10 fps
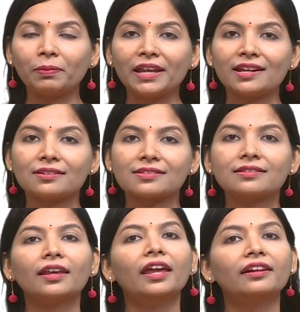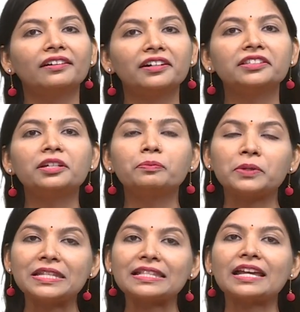players and other
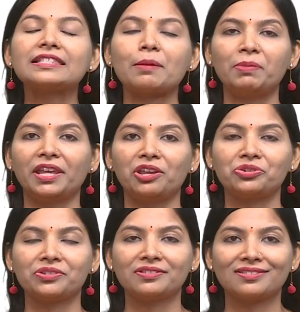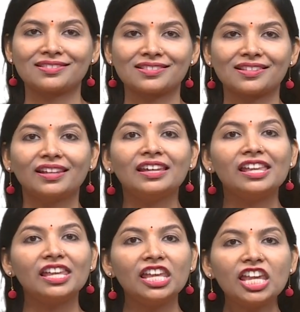precise applications.
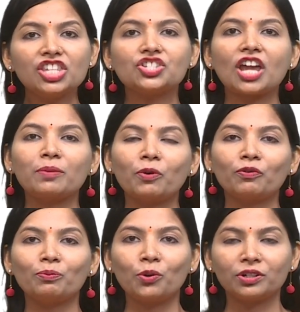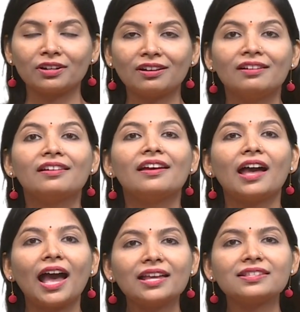Each type of motor
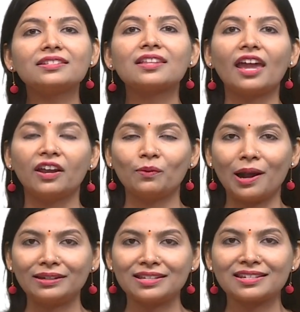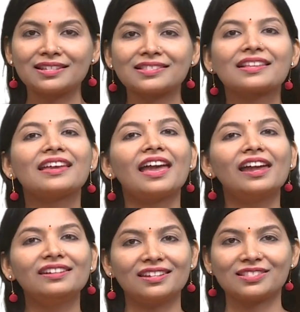has its advantages
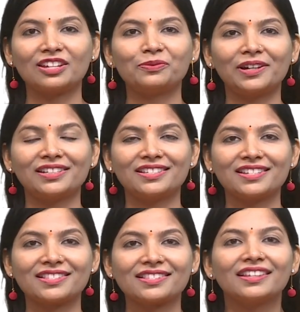and disadvantages,